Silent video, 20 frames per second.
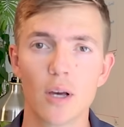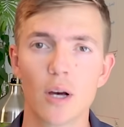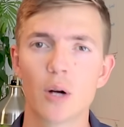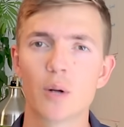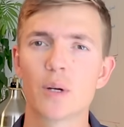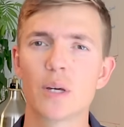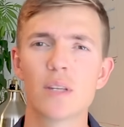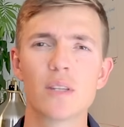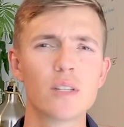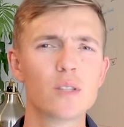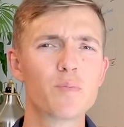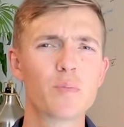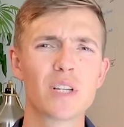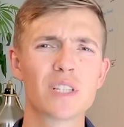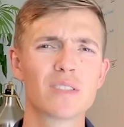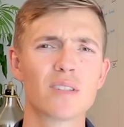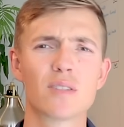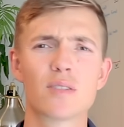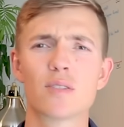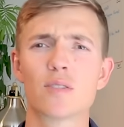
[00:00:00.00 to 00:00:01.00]
Okay, these
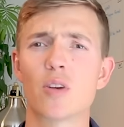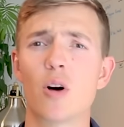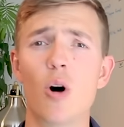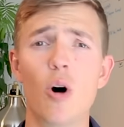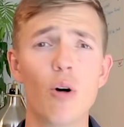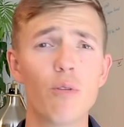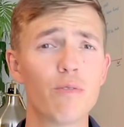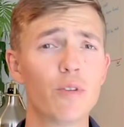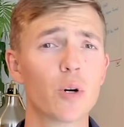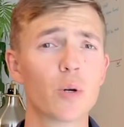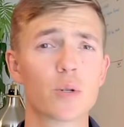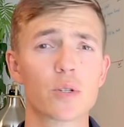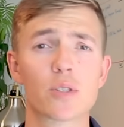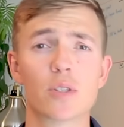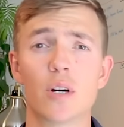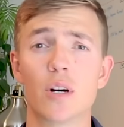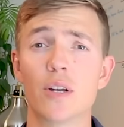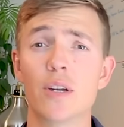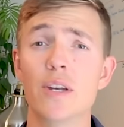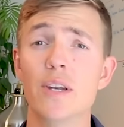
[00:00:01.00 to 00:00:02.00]
businesses all focus
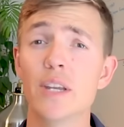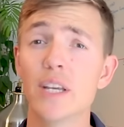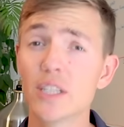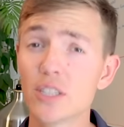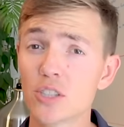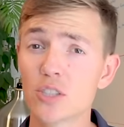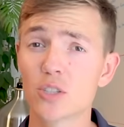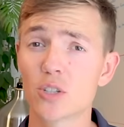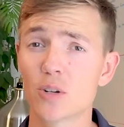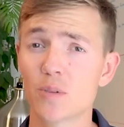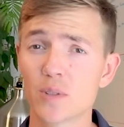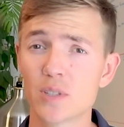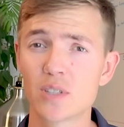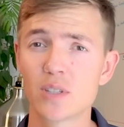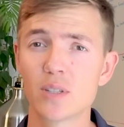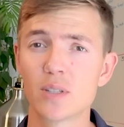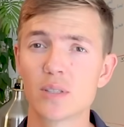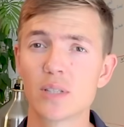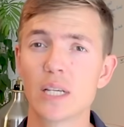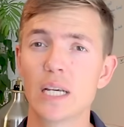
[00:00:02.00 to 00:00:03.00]
on niche
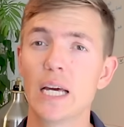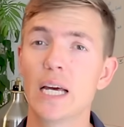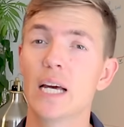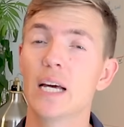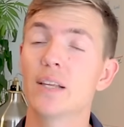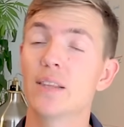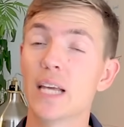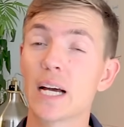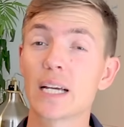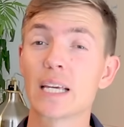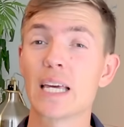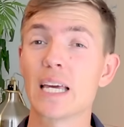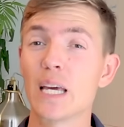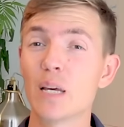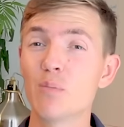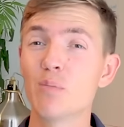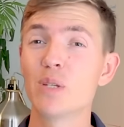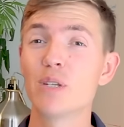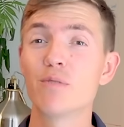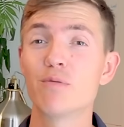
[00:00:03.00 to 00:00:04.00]
services that
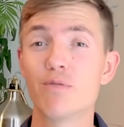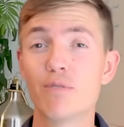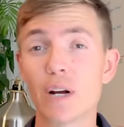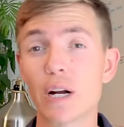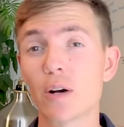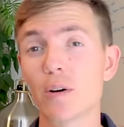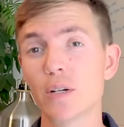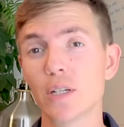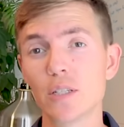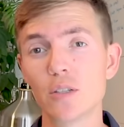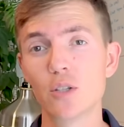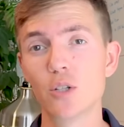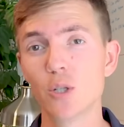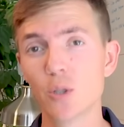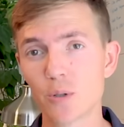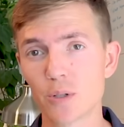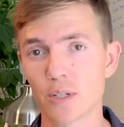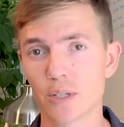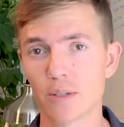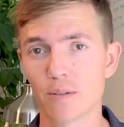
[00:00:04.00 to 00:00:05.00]
can be very
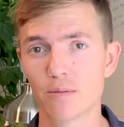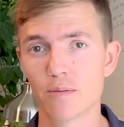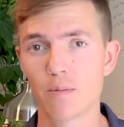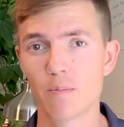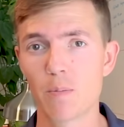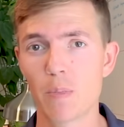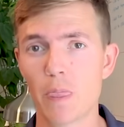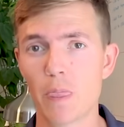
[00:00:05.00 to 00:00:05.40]
lucrative.